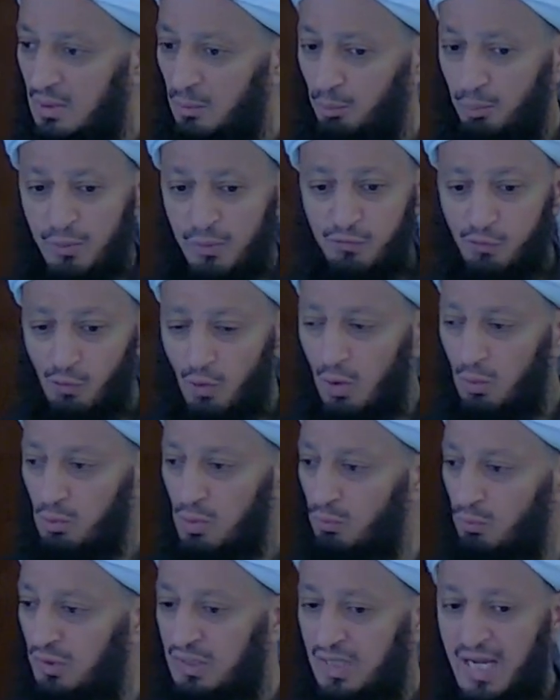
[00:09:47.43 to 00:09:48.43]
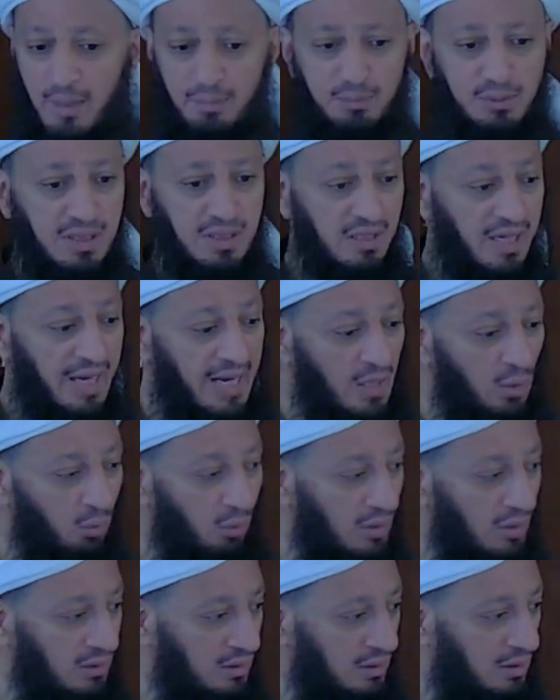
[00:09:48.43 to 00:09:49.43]
Before we would capture
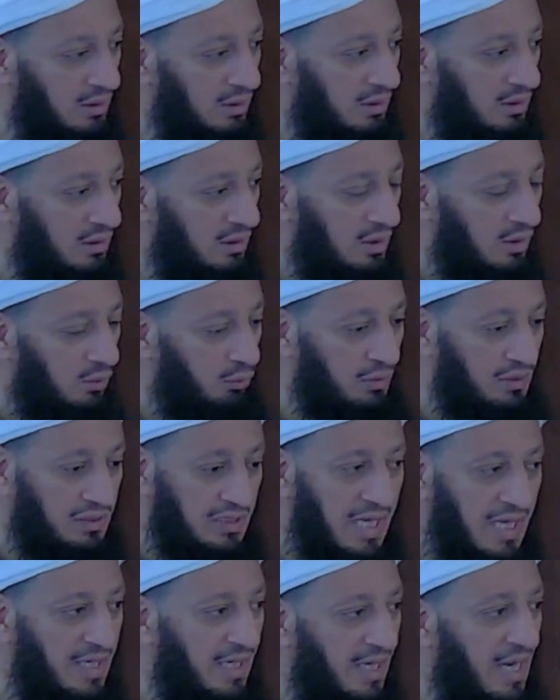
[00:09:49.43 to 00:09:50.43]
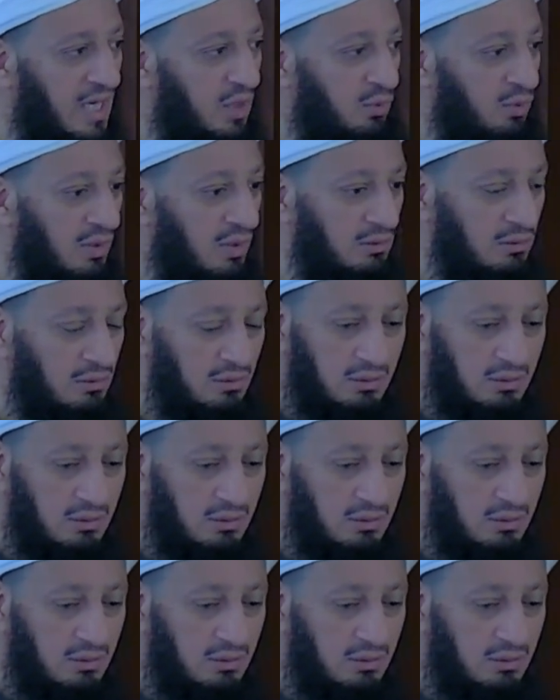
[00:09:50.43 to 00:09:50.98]
anyone, we take anyone